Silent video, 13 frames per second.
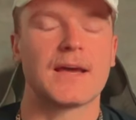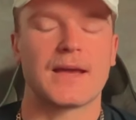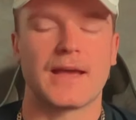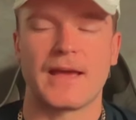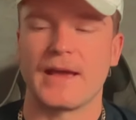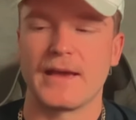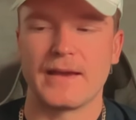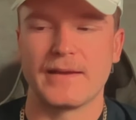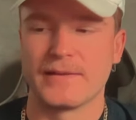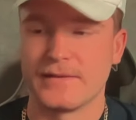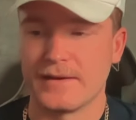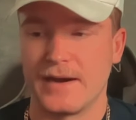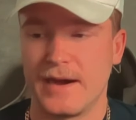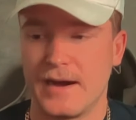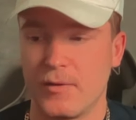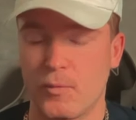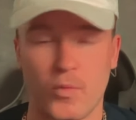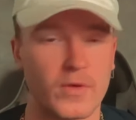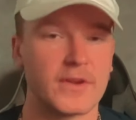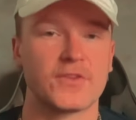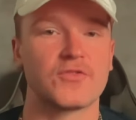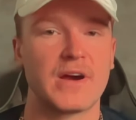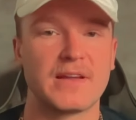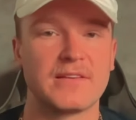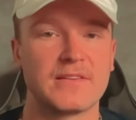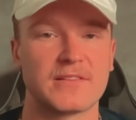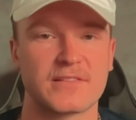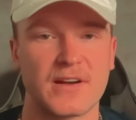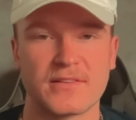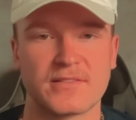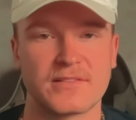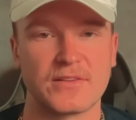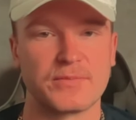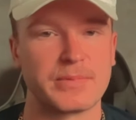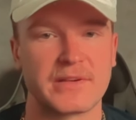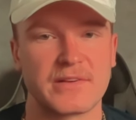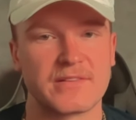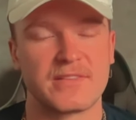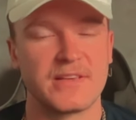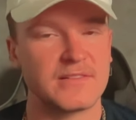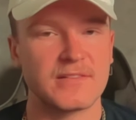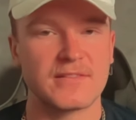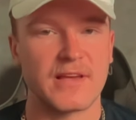and we're going to try and discuss this because this is